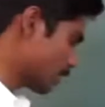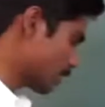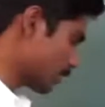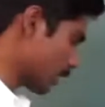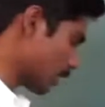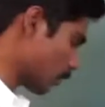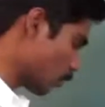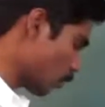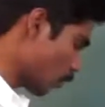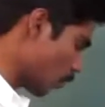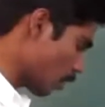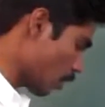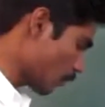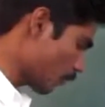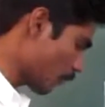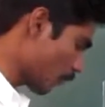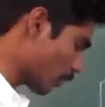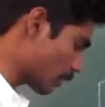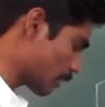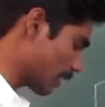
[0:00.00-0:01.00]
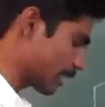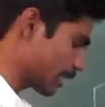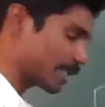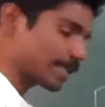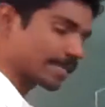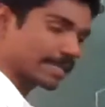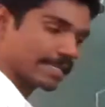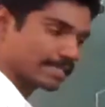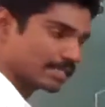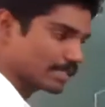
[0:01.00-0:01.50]
the code for the
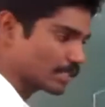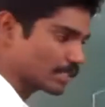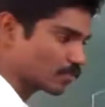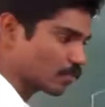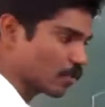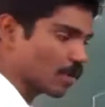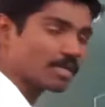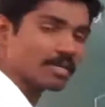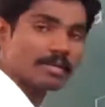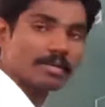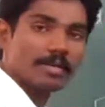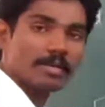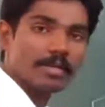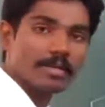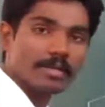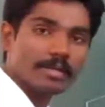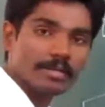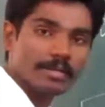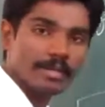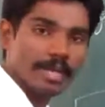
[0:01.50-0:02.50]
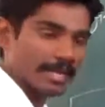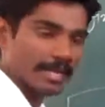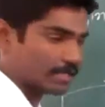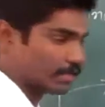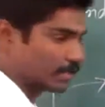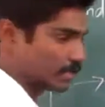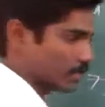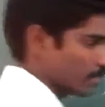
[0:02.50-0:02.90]
letter S is what? 8.